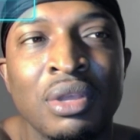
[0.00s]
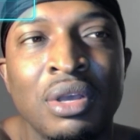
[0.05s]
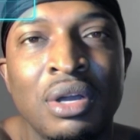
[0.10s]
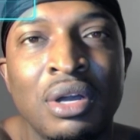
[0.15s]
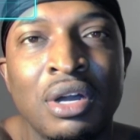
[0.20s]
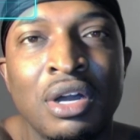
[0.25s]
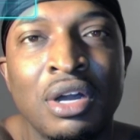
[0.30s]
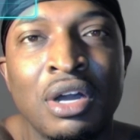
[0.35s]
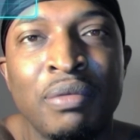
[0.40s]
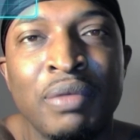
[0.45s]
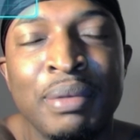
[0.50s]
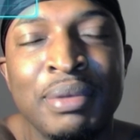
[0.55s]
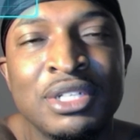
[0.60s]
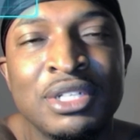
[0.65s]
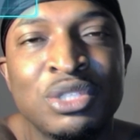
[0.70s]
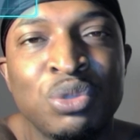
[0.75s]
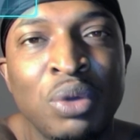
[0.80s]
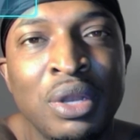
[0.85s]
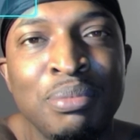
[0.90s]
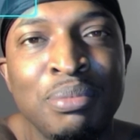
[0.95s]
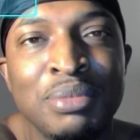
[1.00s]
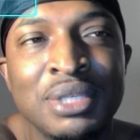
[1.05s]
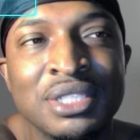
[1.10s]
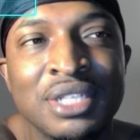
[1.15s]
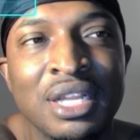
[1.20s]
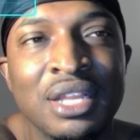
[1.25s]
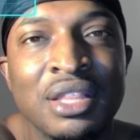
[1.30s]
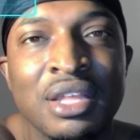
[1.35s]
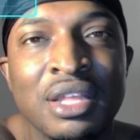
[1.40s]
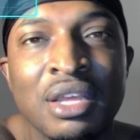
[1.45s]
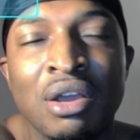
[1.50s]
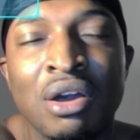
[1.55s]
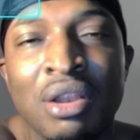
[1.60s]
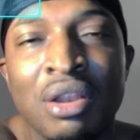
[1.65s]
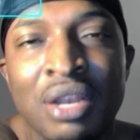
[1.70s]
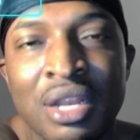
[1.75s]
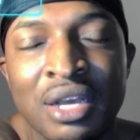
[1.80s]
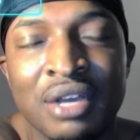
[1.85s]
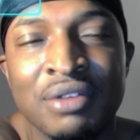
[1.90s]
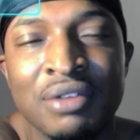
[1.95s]
Maybe 20 minutes later, they all
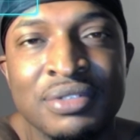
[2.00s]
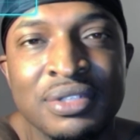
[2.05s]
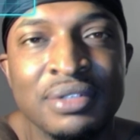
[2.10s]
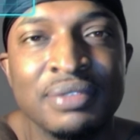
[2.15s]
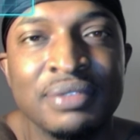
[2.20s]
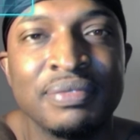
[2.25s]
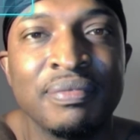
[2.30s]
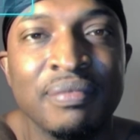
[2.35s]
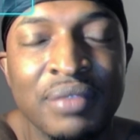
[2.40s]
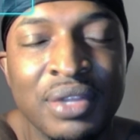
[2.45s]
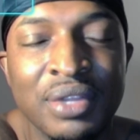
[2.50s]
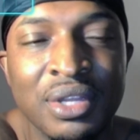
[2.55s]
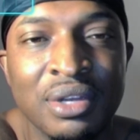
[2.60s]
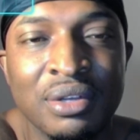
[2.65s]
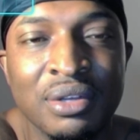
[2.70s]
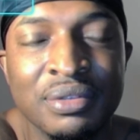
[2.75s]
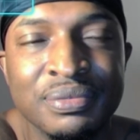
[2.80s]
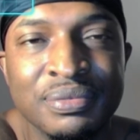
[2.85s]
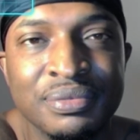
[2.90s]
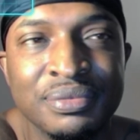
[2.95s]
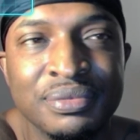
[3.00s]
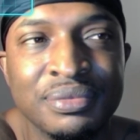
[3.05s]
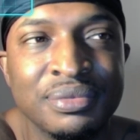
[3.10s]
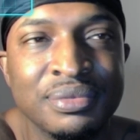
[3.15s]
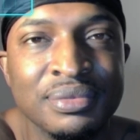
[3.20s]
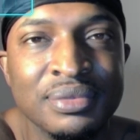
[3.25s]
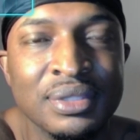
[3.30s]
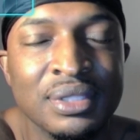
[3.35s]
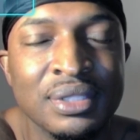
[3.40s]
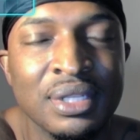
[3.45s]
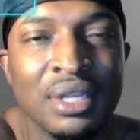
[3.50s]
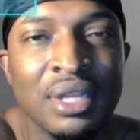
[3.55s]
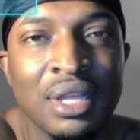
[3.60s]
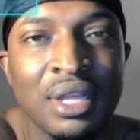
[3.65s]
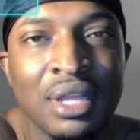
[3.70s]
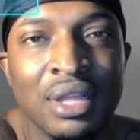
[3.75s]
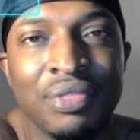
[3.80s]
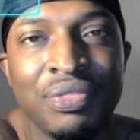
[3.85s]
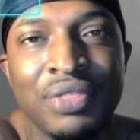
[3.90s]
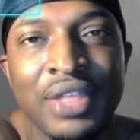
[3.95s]
left. You know,
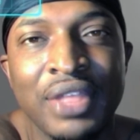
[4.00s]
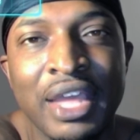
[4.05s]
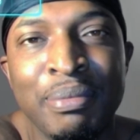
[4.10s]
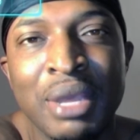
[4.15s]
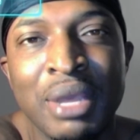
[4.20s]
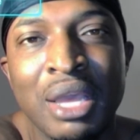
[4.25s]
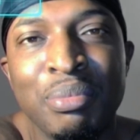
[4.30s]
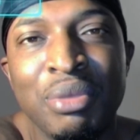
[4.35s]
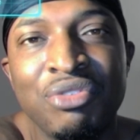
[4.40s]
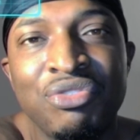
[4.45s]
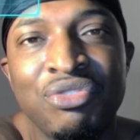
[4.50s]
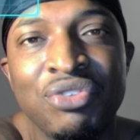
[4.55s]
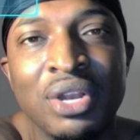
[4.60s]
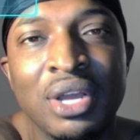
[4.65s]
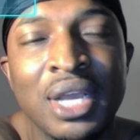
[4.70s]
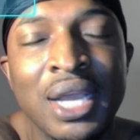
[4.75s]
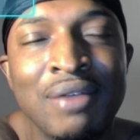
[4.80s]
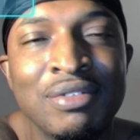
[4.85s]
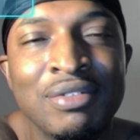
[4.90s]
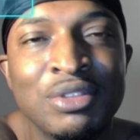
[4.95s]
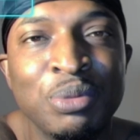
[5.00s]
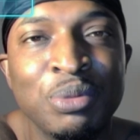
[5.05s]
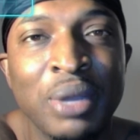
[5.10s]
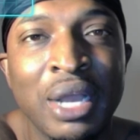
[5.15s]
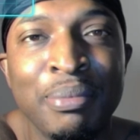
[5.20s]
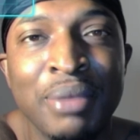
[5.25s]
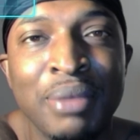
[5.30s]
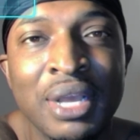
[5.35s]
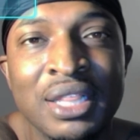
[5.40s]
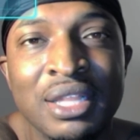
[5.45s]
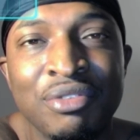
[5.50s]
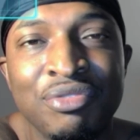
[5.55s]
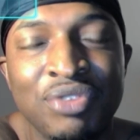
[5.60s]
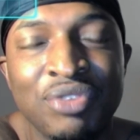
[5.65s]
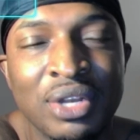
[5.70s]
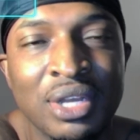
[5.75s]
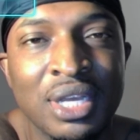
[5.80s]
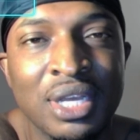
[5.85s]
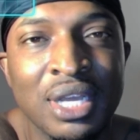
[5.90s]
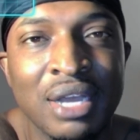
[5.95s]
they made me feel uncomfortable. I made them feel
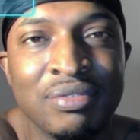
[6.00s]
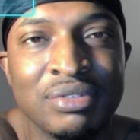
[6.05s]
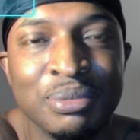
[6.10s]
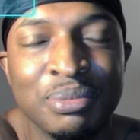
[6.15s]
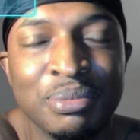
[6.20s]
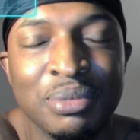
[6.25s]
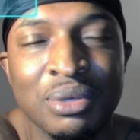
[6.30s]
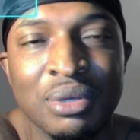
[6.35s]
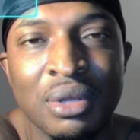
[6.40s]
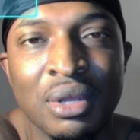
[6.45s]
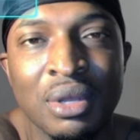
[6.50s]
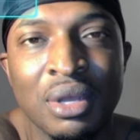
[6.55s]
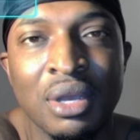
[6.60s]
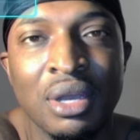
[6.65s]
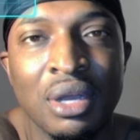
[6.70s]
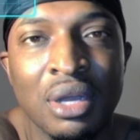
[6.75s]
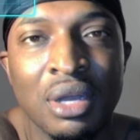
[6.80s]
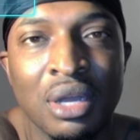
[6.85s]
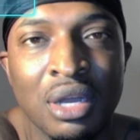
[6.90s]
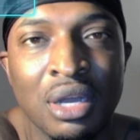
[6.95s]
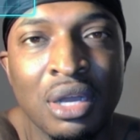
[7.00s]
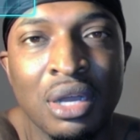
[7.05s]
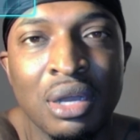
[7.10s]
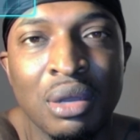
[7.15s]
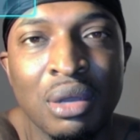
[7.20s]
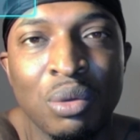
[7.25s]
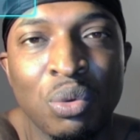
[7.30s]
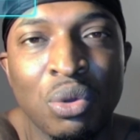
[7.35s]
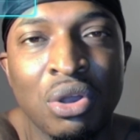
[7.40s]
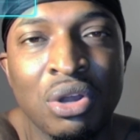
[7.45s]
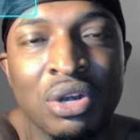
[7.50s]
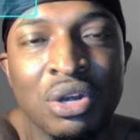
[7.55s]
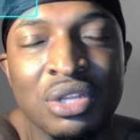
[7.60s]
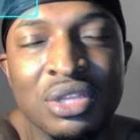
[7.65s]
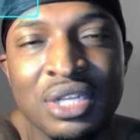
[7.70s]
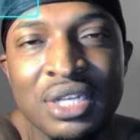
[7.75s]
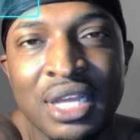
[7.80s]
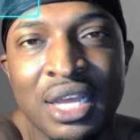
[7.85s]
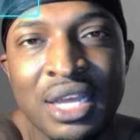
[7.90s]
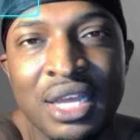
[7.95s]
uncomfortable. Word of the
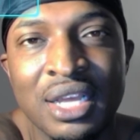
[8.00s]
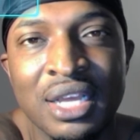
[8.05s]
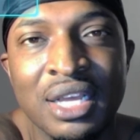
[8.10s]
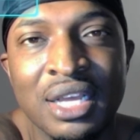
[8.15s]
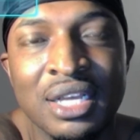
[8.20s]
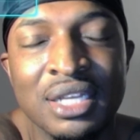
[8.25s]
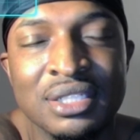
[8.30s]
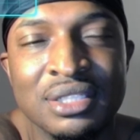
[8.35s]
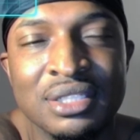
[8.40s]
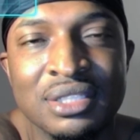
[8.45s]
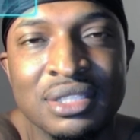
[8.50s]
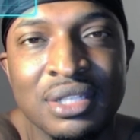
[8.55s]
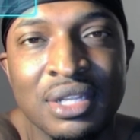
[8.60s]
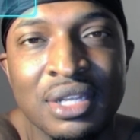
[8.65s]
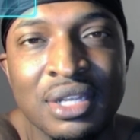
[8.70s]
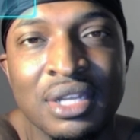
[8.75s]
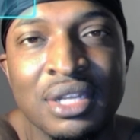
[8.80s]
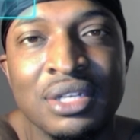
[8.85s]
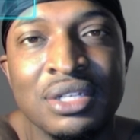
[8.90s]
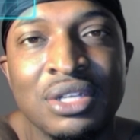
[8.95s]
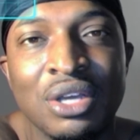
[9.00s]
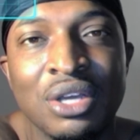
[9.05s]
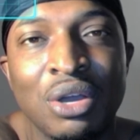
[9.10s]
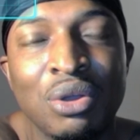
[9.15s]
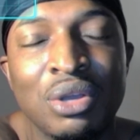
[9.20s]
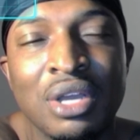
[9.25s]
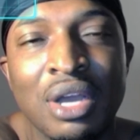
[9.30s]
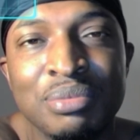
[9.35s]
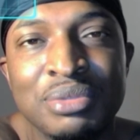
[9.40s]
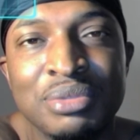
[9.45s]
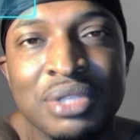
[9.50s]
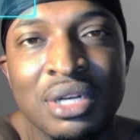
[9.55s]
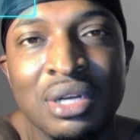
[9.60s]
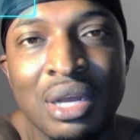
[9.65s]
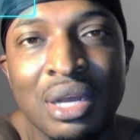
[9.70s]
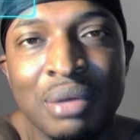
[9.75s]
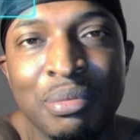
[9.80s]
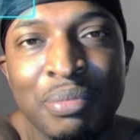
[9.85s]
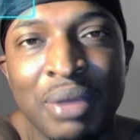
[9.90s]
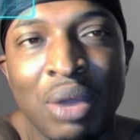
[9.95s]
day is don't come to a
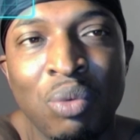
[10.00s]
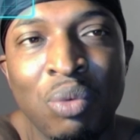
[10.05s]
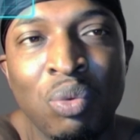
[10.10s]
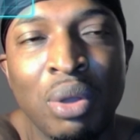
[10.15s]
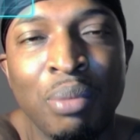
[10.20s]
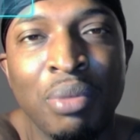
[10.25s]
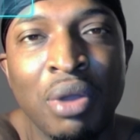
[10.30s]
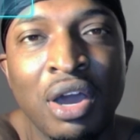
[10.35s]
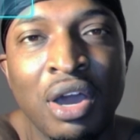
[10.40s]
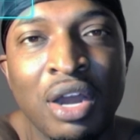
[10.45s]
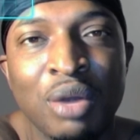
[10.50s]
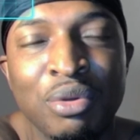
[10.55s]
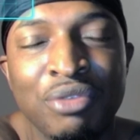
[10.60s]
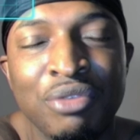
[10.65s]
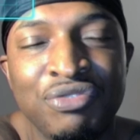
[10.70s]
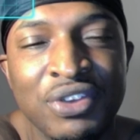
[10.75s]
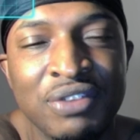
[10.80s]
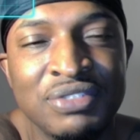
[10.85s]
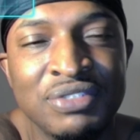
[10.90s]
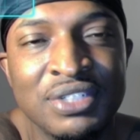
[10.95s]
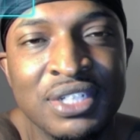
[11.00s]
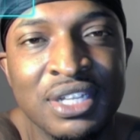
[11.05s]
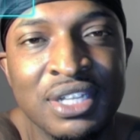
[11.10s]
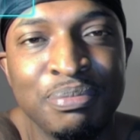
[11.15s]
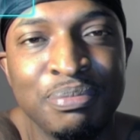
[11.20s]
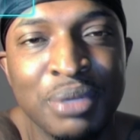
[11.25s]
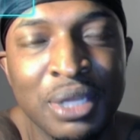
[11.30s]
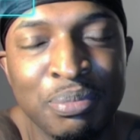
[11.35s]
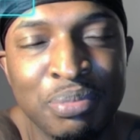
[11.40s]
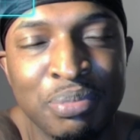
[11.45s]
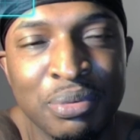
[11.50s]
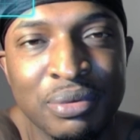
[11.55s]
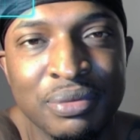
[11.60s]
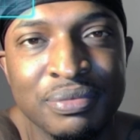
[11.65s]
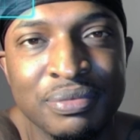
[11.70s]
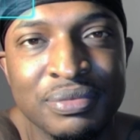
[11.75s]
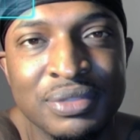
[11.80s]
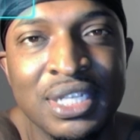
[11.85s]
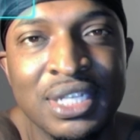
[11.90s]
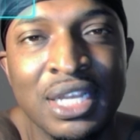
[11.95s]
club and buy one bottle with 15 people,
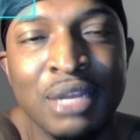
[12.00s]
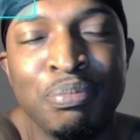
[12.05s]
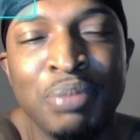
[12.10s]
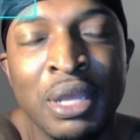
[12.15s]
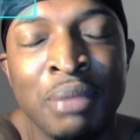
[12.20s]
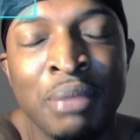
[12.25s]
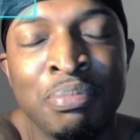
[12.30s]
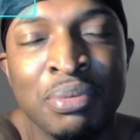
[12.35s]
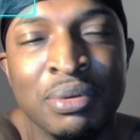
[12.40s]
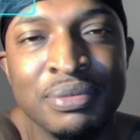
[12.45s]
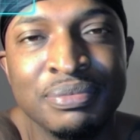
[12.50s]
10 people.